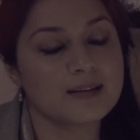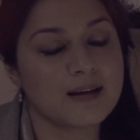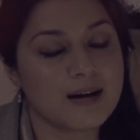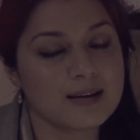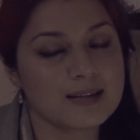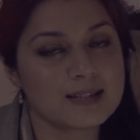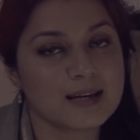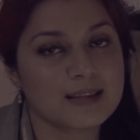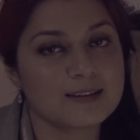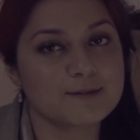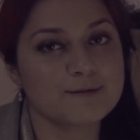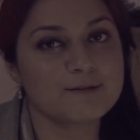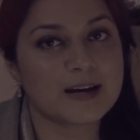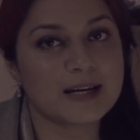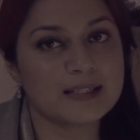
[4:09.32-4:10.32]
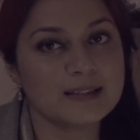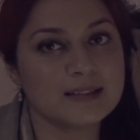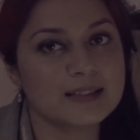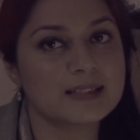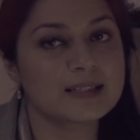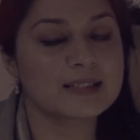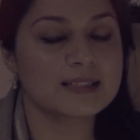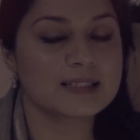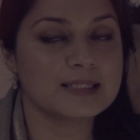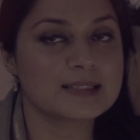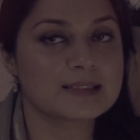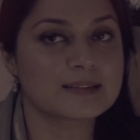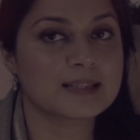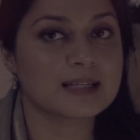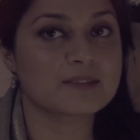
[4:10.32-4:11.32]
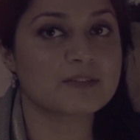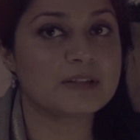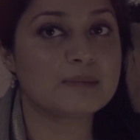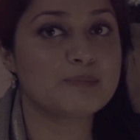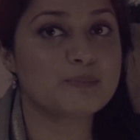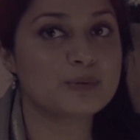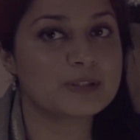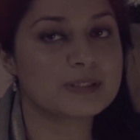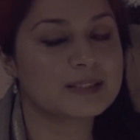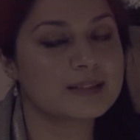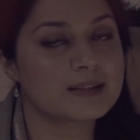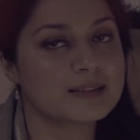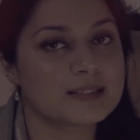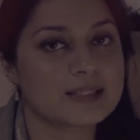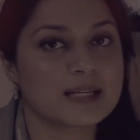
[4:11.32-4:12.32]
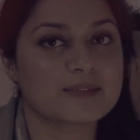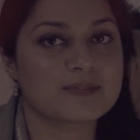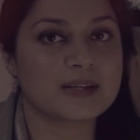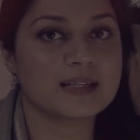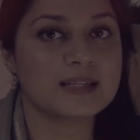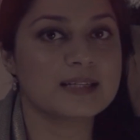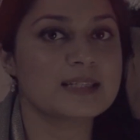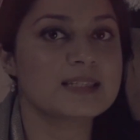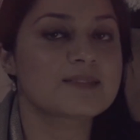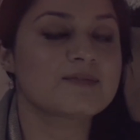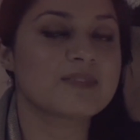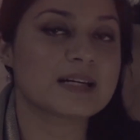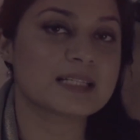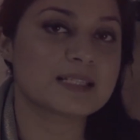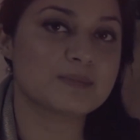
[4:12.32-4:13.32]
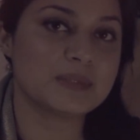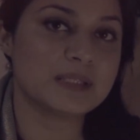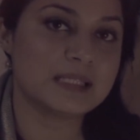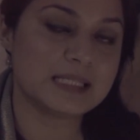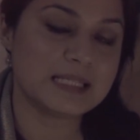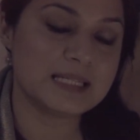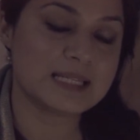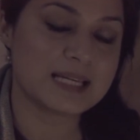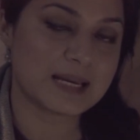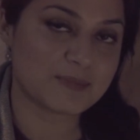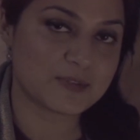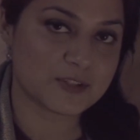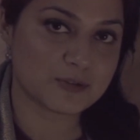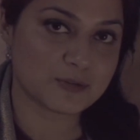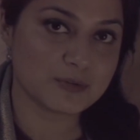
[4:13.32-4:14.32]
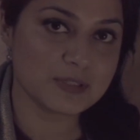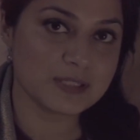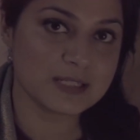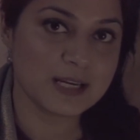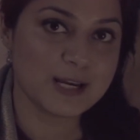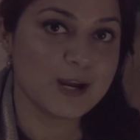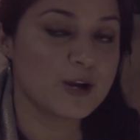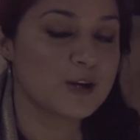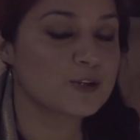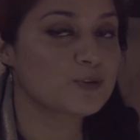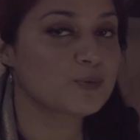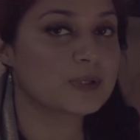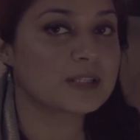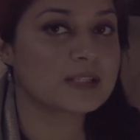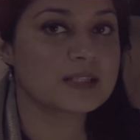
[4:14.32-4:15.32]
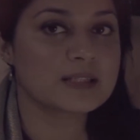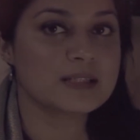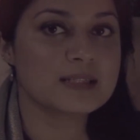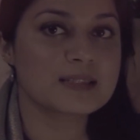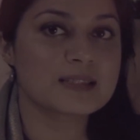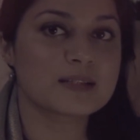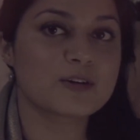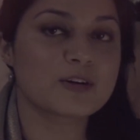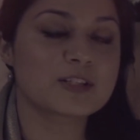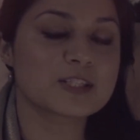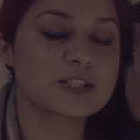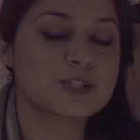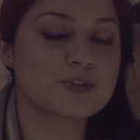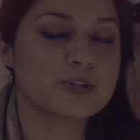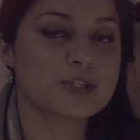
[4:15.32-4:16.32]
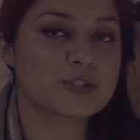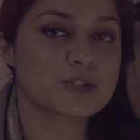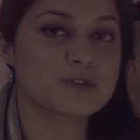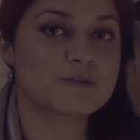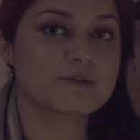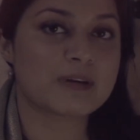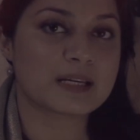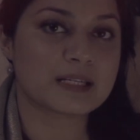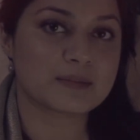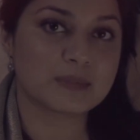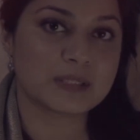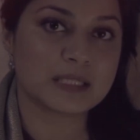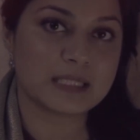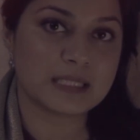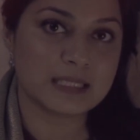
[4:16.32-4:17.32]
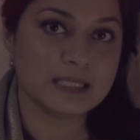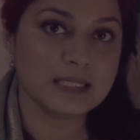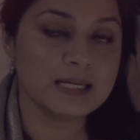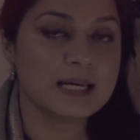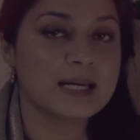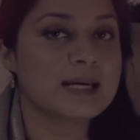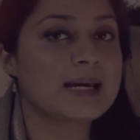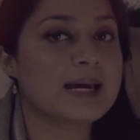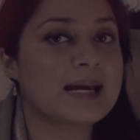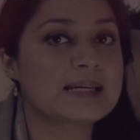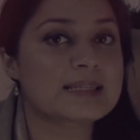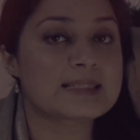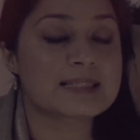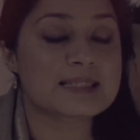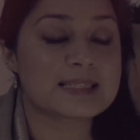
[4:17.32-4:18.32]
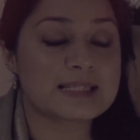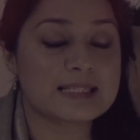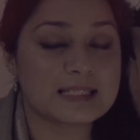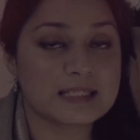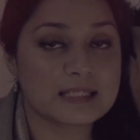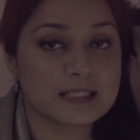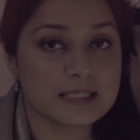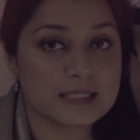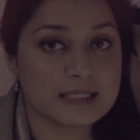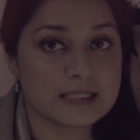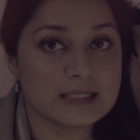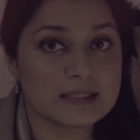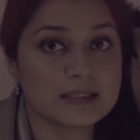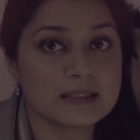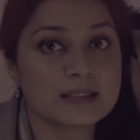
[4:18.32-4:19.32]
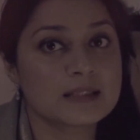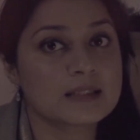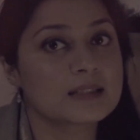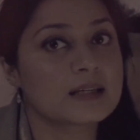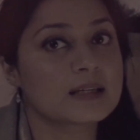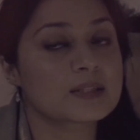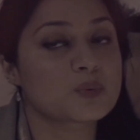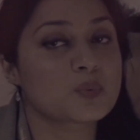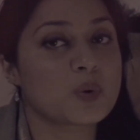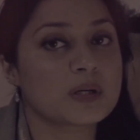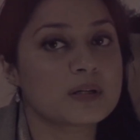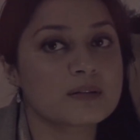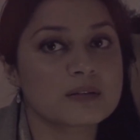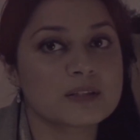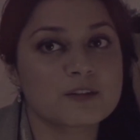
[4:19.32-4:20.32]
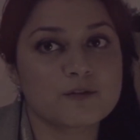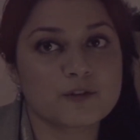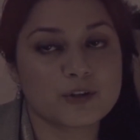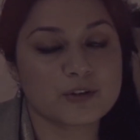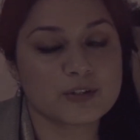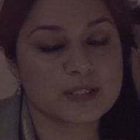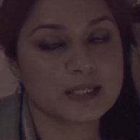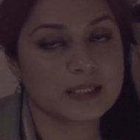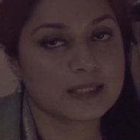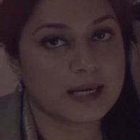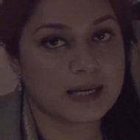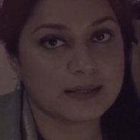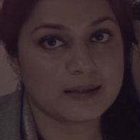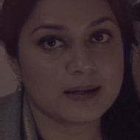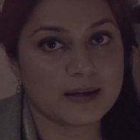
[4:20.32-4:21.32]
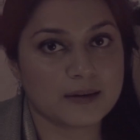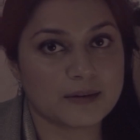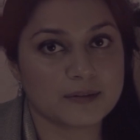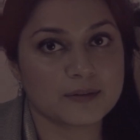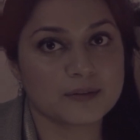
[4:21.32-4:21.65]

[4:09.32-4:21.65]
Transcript: last and the final ingredient that we'll put in our DIY is vitamin E capsules to increase the concentration of vitamin E, as this ingredient does wonders for your skin and hair.